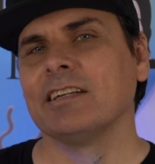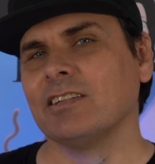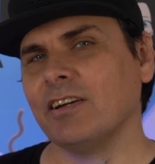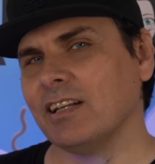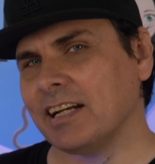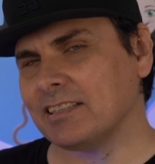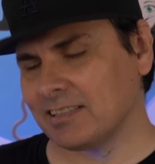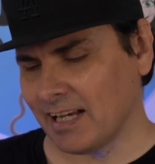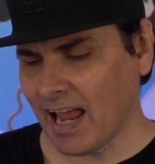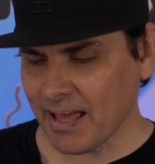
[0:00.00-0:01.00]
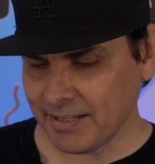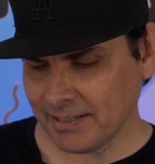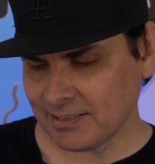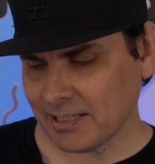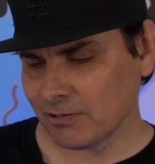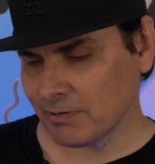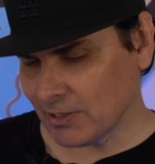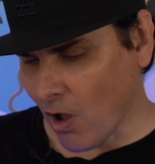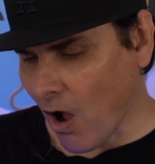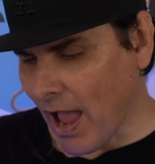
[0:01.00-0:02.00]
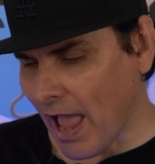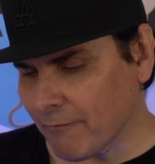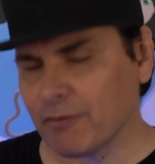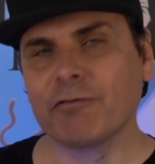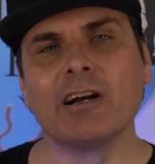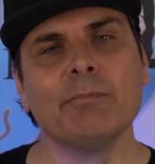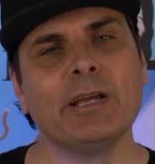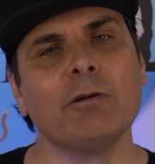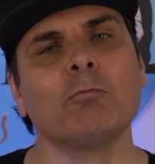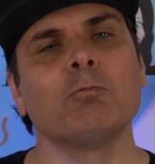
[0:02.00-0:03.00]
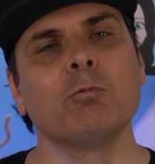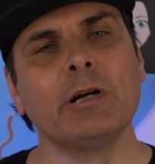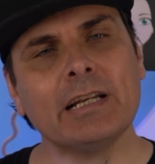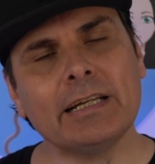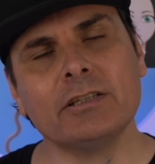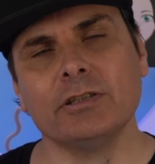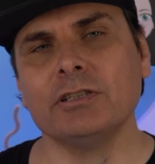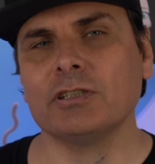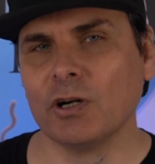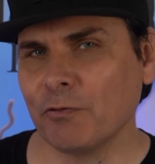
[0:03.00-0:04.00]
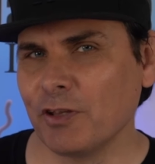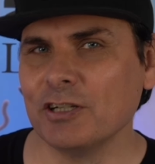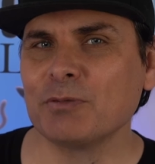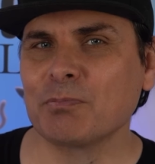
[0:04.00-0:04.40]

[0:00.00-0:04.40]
So let's see how the accessories I have in front of me really do solve those